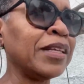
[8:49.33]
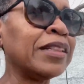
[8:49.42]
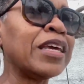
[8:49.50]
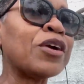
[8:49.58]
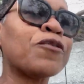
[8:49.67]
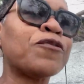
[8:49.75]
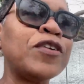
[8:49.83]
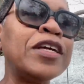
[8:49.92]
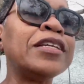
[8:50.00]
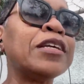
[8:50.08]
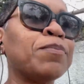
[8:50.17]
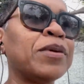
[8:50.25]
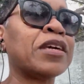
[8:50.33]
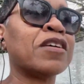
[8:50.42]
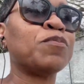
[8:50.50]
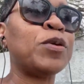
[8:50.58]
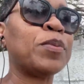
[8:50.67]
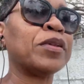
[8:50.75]
they're offended because
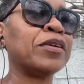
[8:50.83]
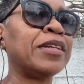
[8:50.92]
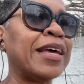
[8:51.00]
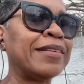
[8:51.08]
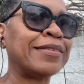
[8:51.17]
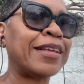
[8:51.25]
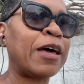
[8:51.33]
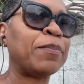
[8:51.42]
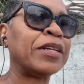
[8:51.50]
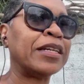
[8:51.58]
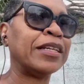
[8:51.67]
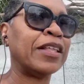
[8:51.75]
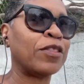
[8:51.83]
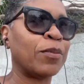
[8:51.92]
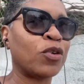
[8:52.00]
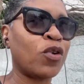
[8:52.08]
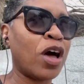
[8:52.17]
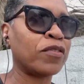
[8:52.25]
people are not stopping to let them
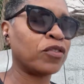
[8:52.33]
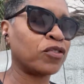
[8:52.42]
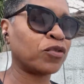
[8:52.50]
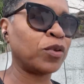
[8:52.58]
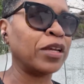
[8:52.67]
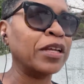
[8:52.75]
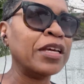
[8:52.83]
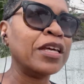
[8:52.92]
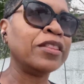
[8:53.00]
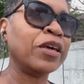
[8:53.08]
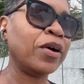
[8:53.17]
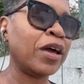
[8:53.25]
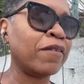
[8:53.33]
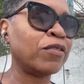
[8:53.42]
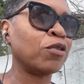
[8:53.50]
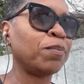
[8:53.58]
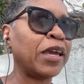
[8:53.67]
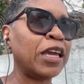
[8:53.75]
across the street. They'll have
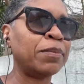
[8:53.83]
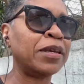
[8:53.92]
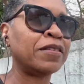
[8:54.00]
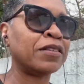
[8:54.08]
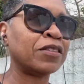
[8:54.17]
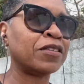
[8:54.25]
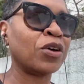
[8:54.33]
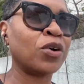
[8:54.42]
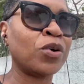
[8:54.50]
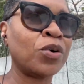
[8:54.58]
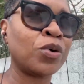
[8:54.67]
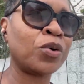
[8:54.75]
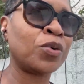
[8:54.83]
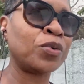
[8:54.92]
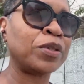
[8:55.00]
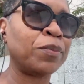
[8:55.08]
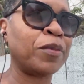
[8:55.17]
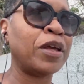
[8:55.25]
their babies in tow,
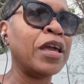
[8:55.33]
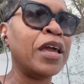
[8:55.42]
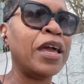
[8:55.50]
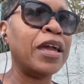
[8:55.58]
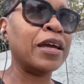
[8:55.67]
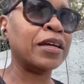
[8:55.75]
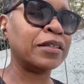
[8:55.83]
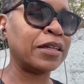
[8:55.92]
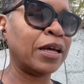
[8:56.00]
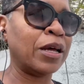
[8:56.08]
and